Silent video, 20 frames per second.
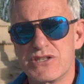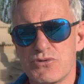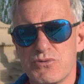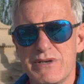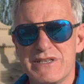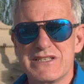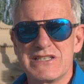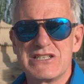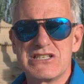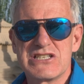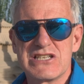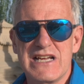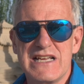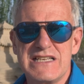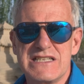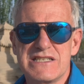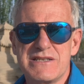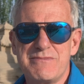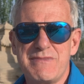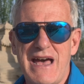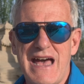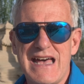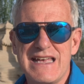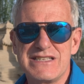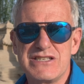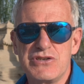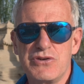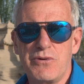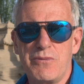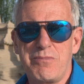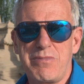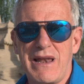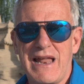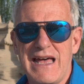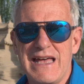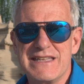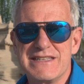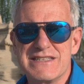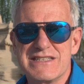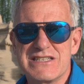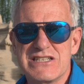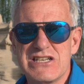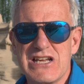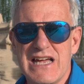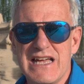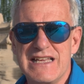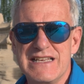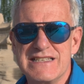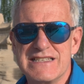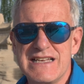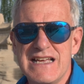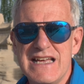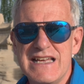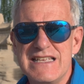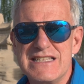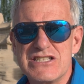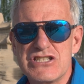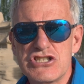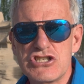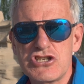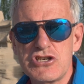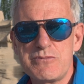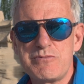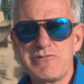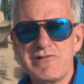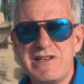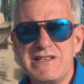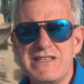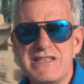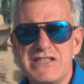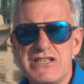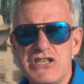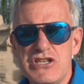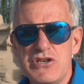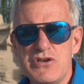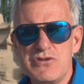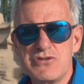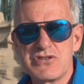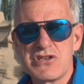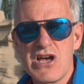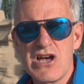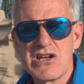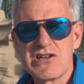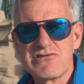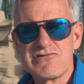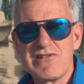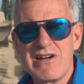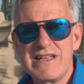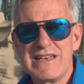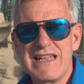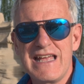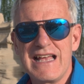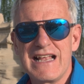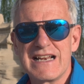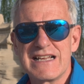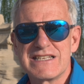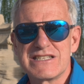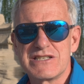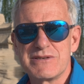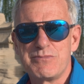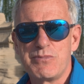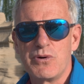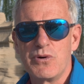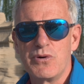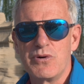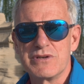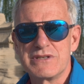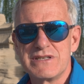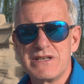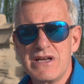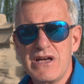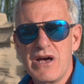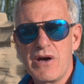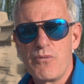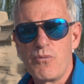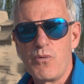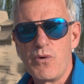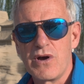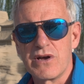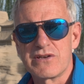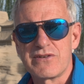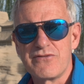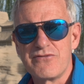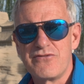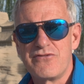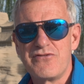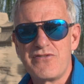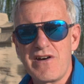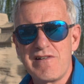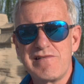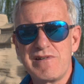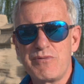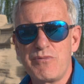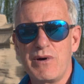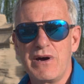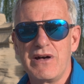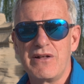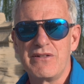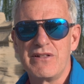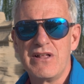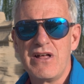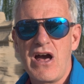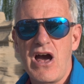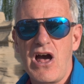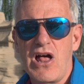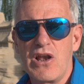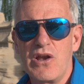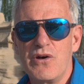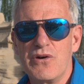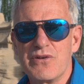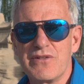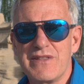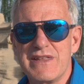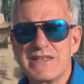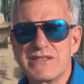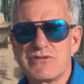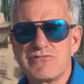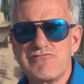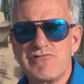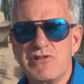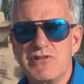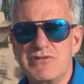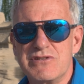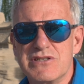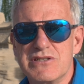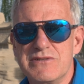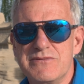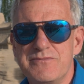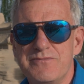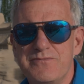switch and change them as your plans change. It's super easy to use, great English support, worked very well along this route.